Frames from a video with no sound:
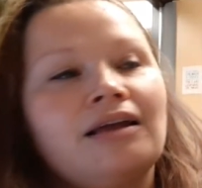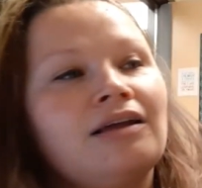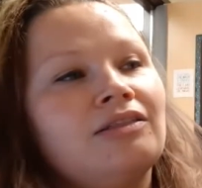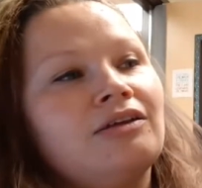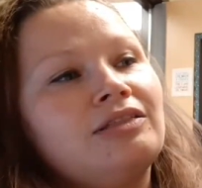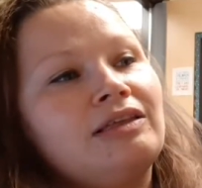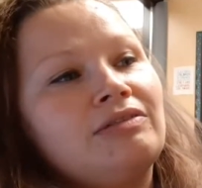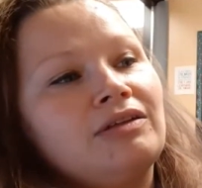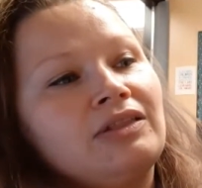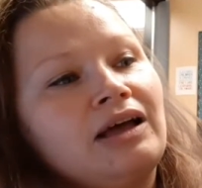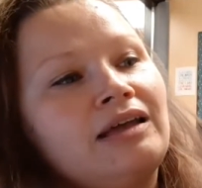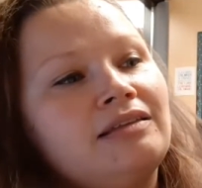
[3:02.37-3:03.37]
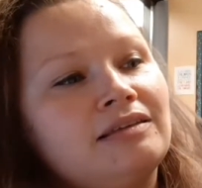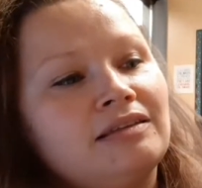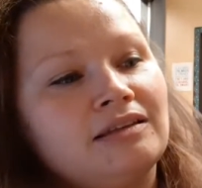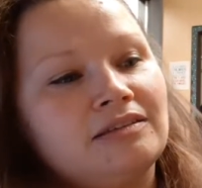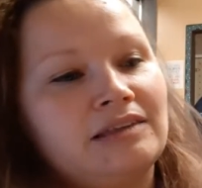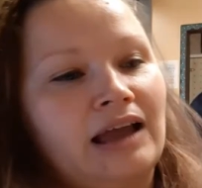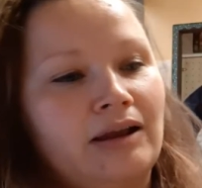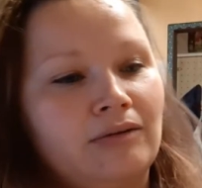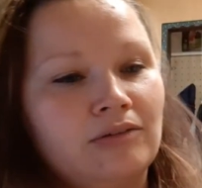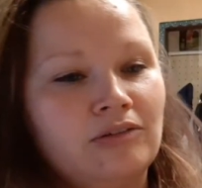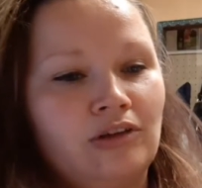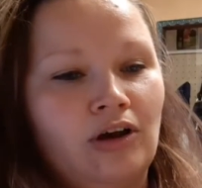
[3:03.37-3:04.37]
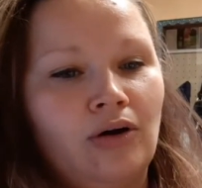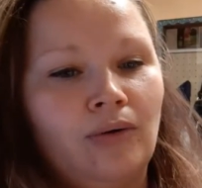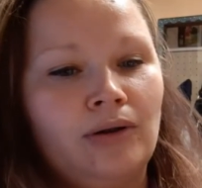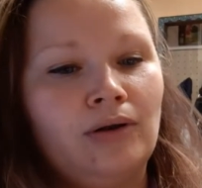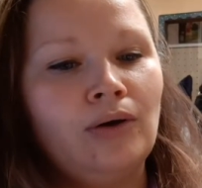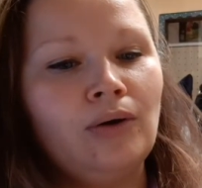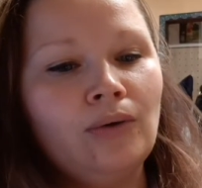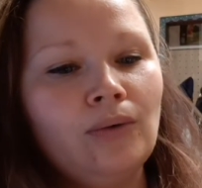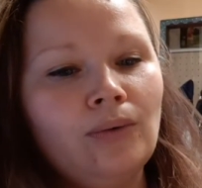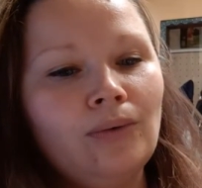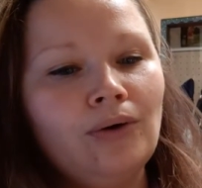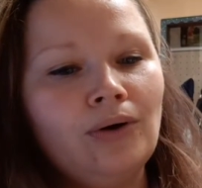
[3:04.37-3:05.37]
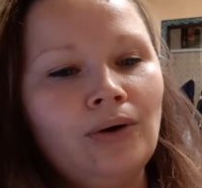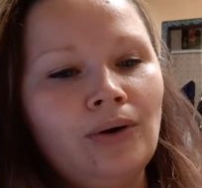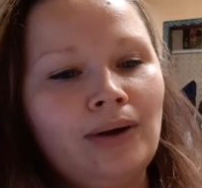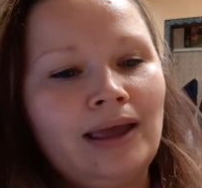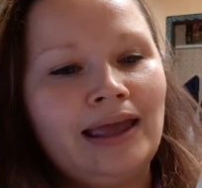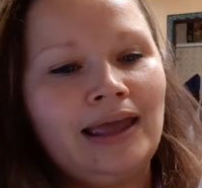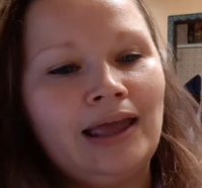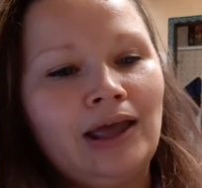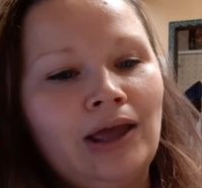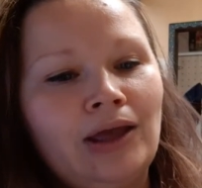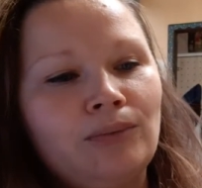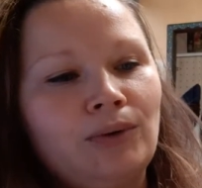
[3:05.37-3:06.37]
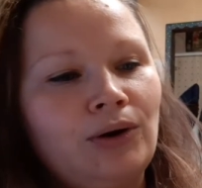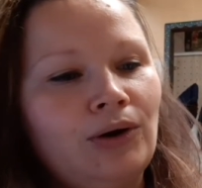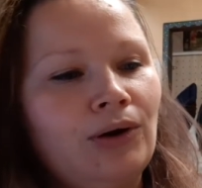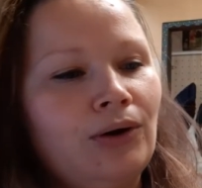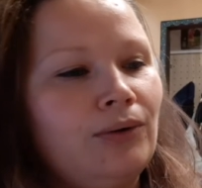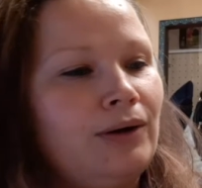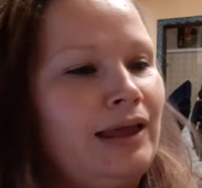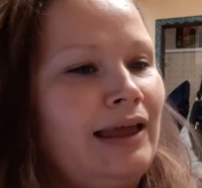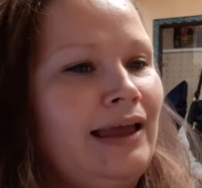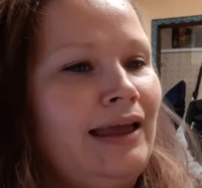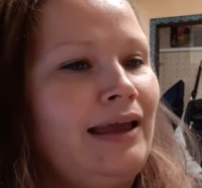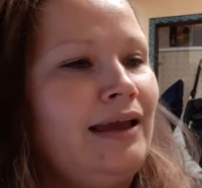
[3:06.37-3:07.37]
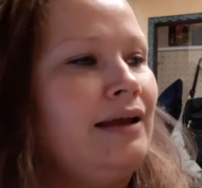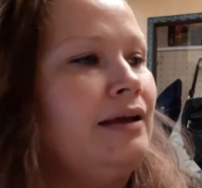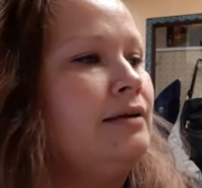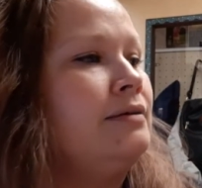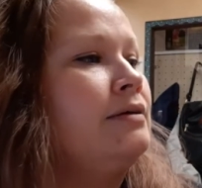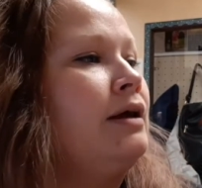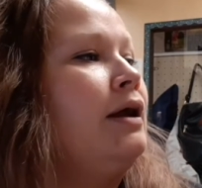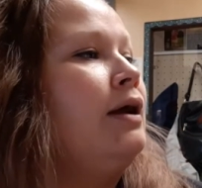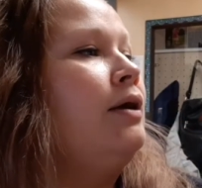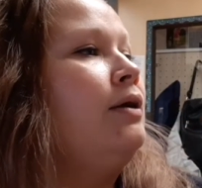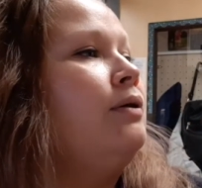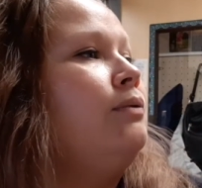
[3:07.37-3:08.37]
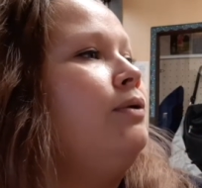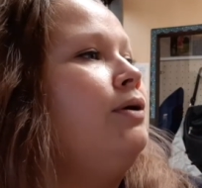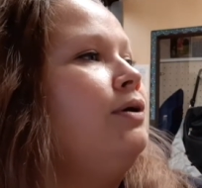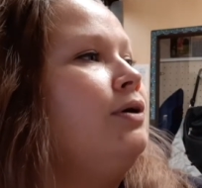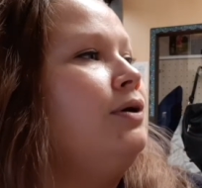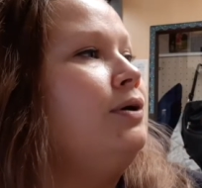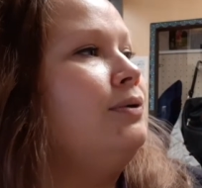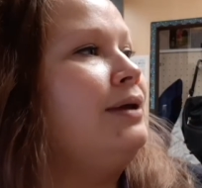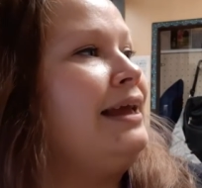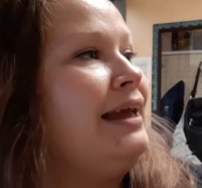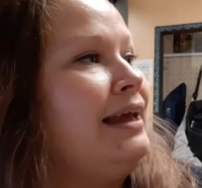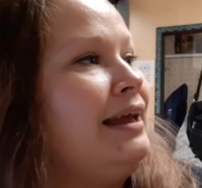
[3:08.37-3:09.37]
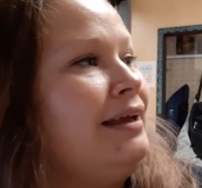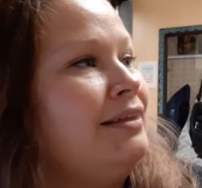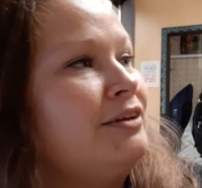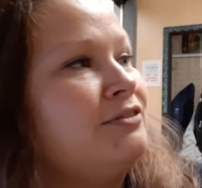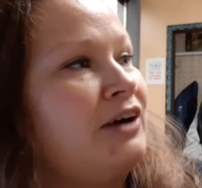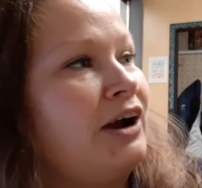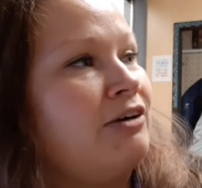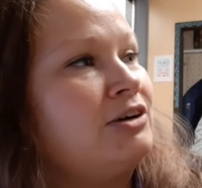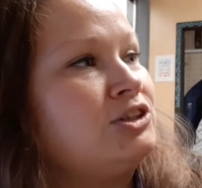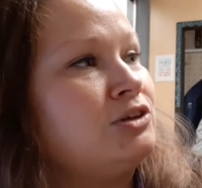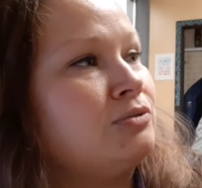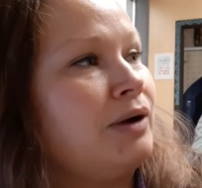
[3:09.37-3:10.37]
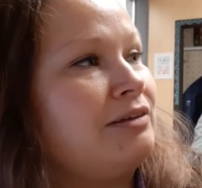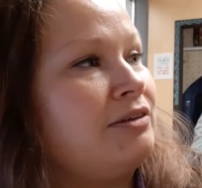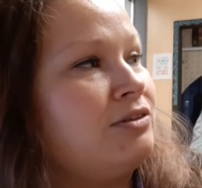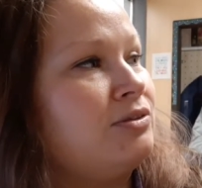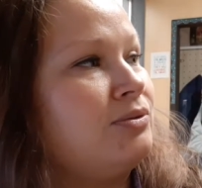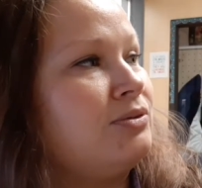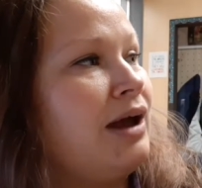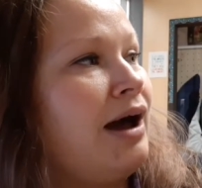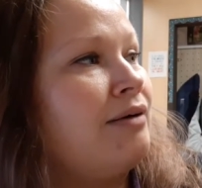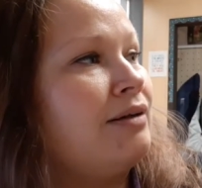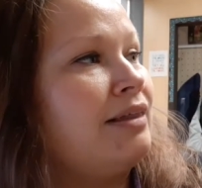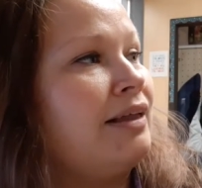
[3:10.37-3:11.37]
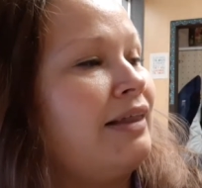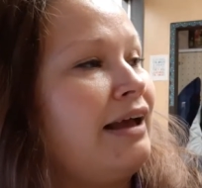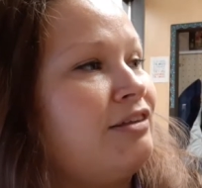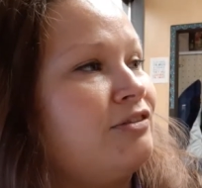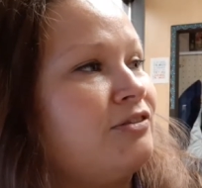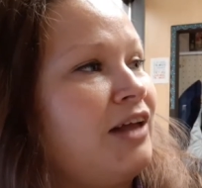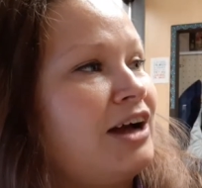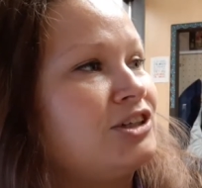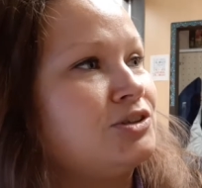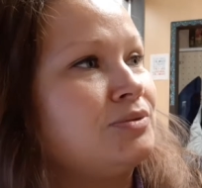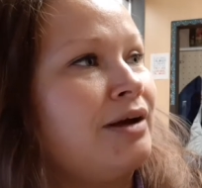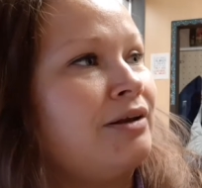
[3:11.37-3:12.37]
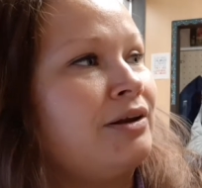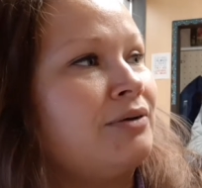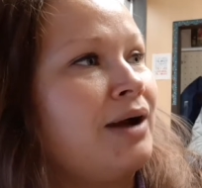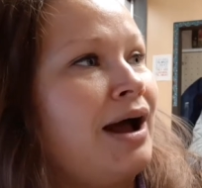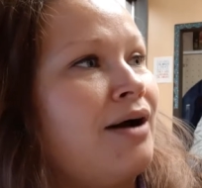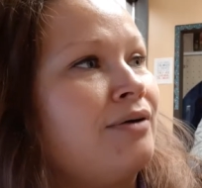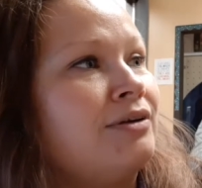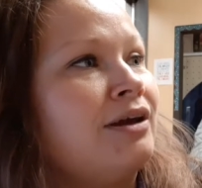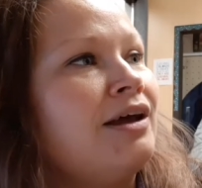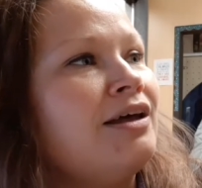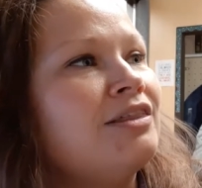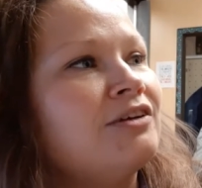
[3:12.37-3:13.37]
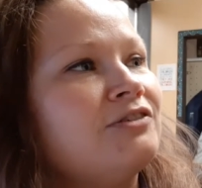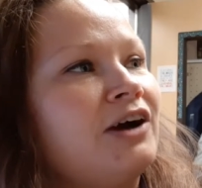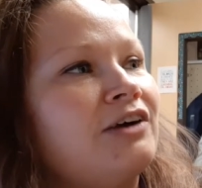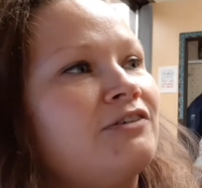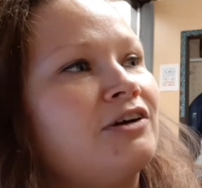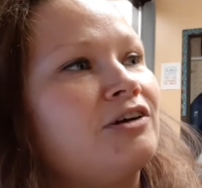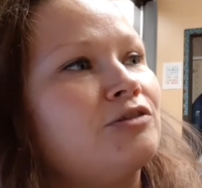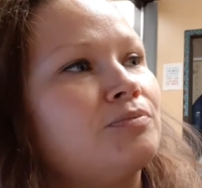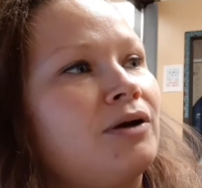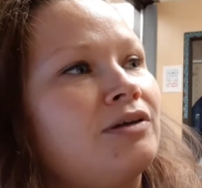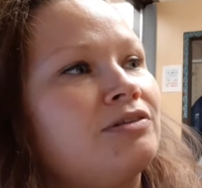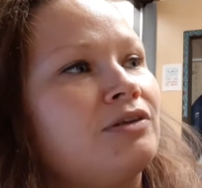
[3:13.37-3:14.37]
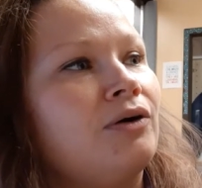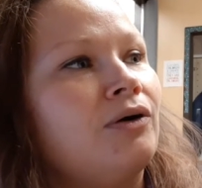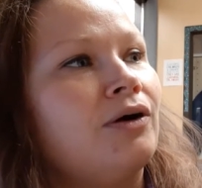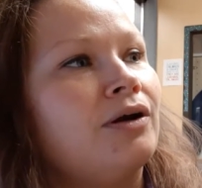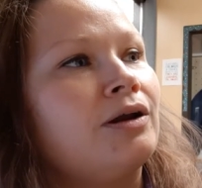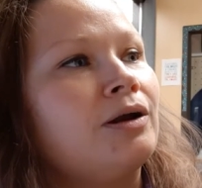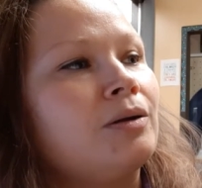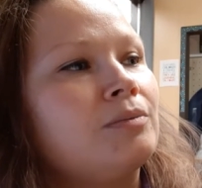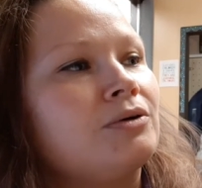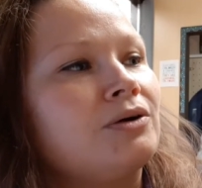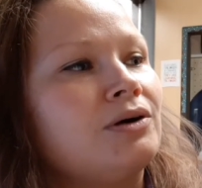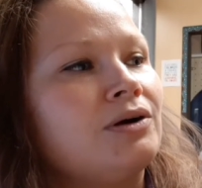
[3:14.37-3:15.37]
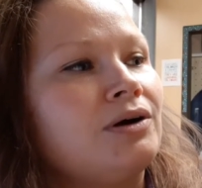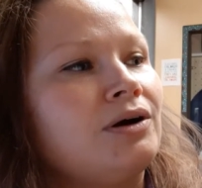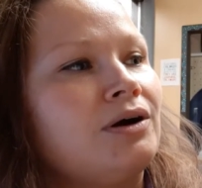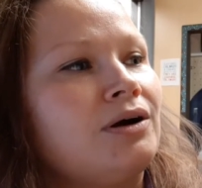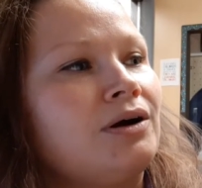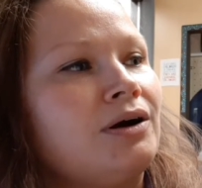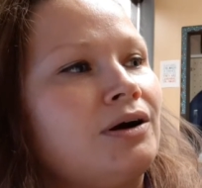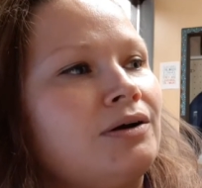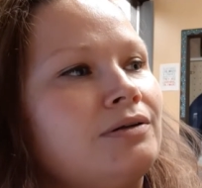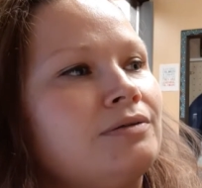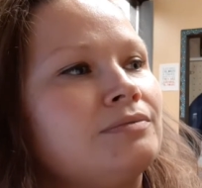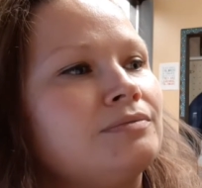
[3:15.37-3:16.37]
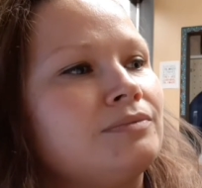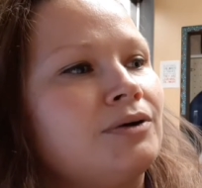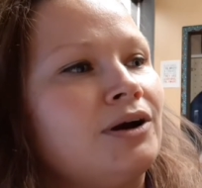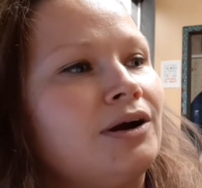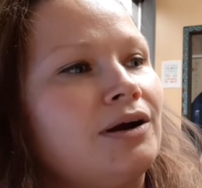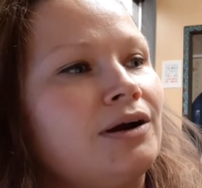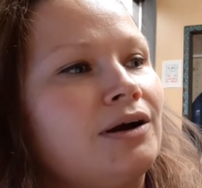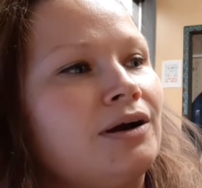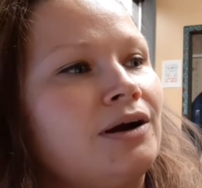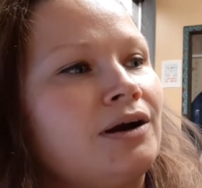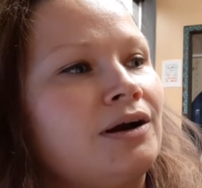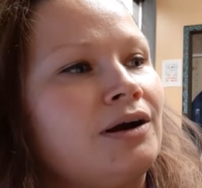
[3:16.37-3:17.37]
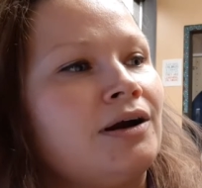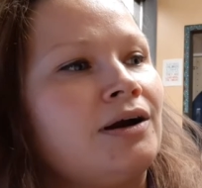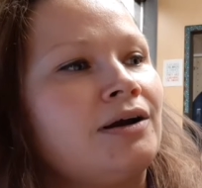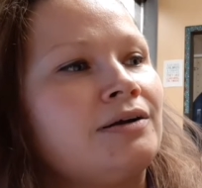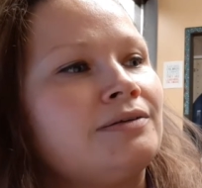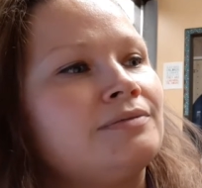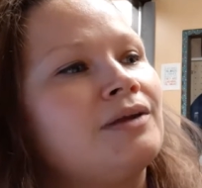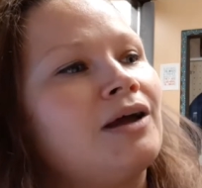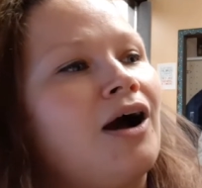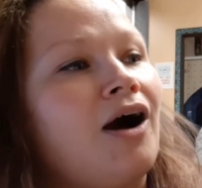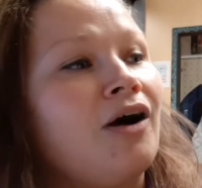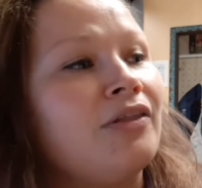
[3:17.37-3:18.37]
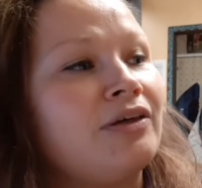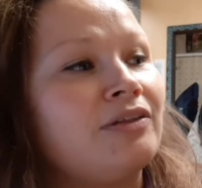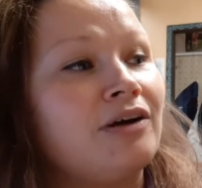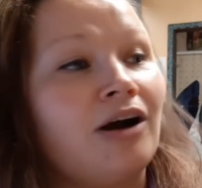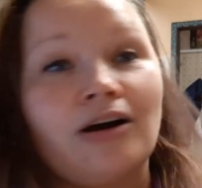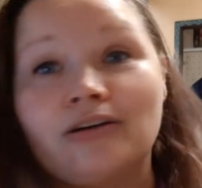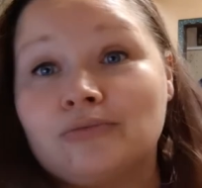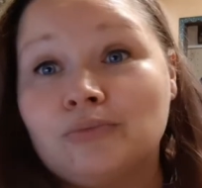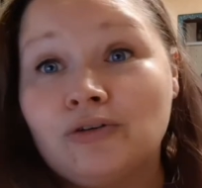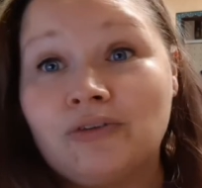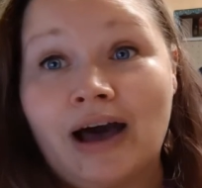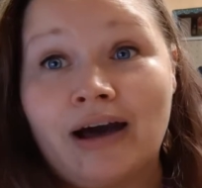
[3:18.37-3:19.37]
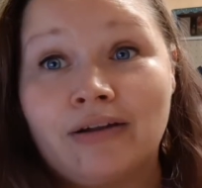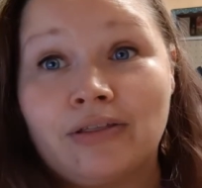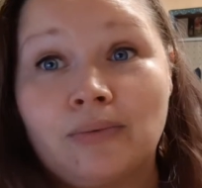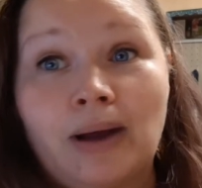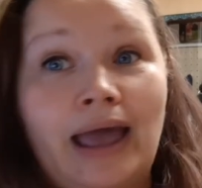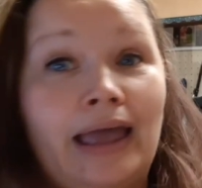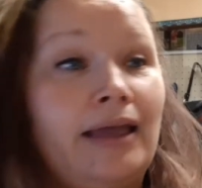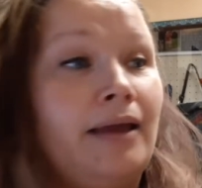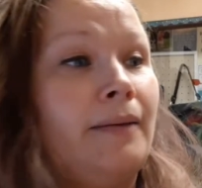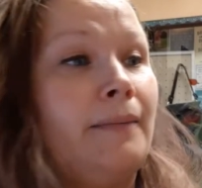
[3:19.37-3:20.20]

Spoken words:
Look at the lights and the sirens going. Woo-wee, woo-wee, woo-wee. The fire engine races through town and the lights flash around and around. The firefighters press the horn. Rrrr, rrrr. All the other cars move out of the way.